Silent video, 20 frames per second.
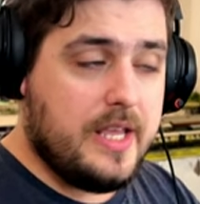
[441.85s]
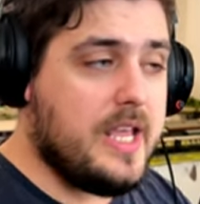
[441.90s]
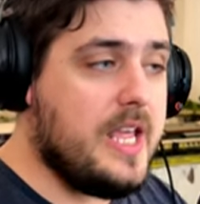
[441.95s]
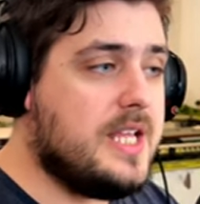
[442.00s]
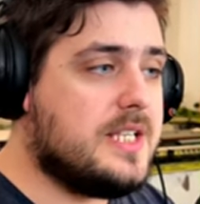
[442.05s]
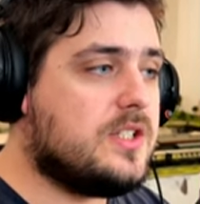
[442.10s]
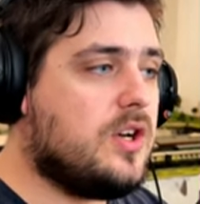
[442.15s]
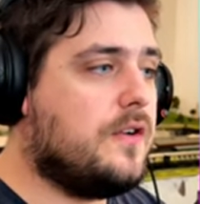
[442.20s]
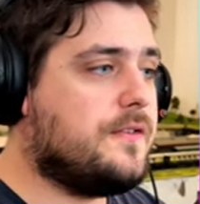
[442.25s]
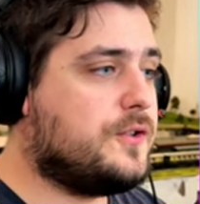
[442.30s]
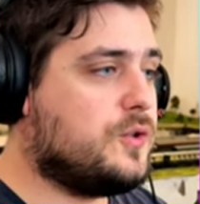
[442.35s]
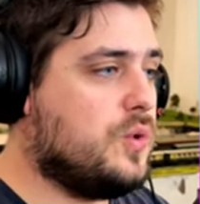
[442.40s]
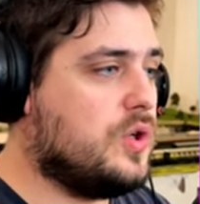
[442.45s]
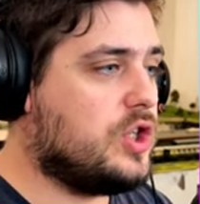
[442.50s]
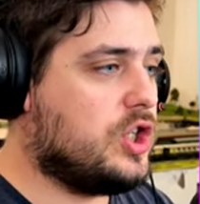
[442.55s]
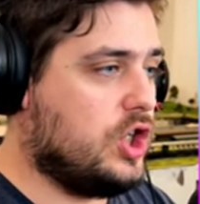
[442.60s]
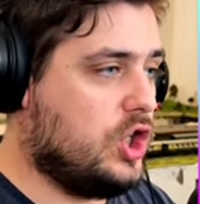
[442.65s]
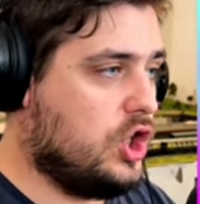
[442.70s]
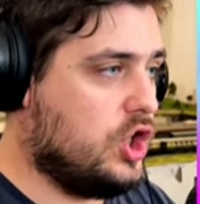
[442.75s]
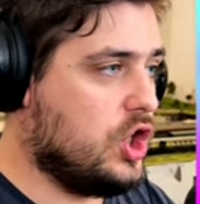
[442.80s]
is off to a
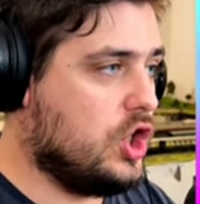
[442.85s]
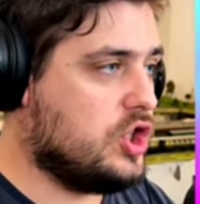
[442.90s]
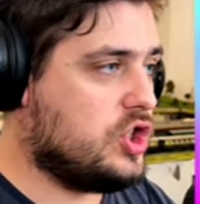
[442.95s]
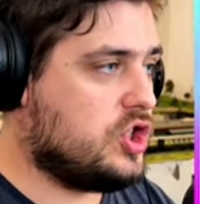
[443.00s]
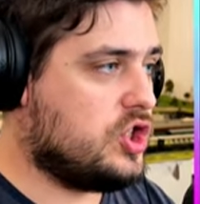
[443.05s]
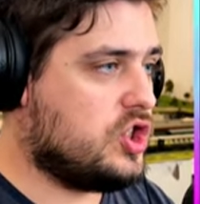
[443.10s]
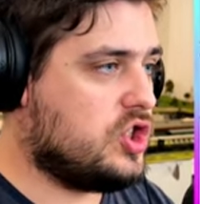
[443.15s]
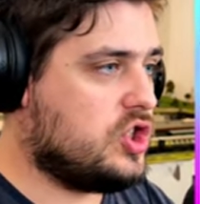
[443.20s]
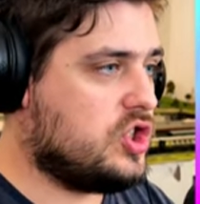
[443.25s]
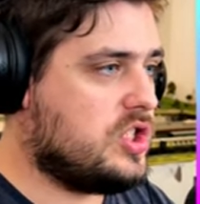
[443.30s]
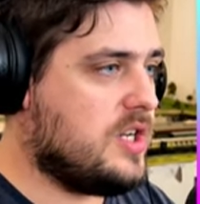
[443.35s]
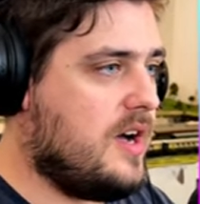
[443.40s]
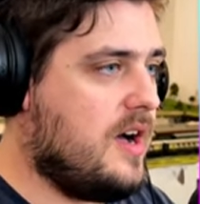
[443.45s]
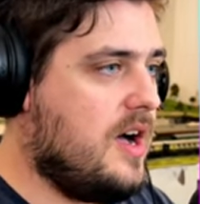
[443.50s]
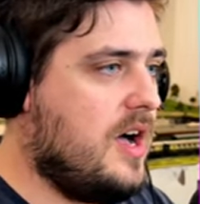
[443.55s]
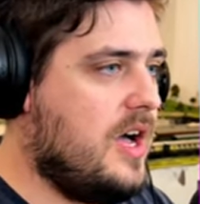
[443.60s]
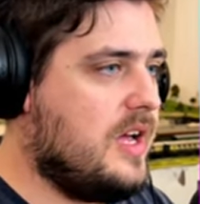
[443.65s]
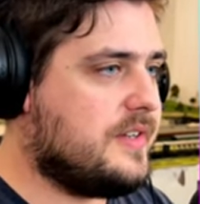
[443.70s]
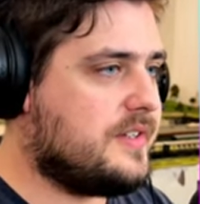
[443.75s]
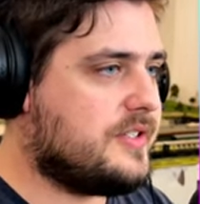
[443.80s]
good
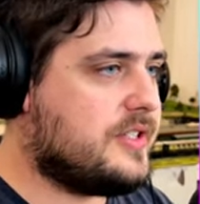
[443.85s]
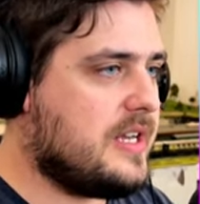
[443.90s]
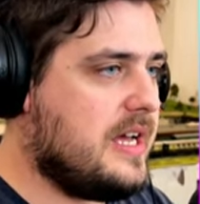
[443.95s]
start.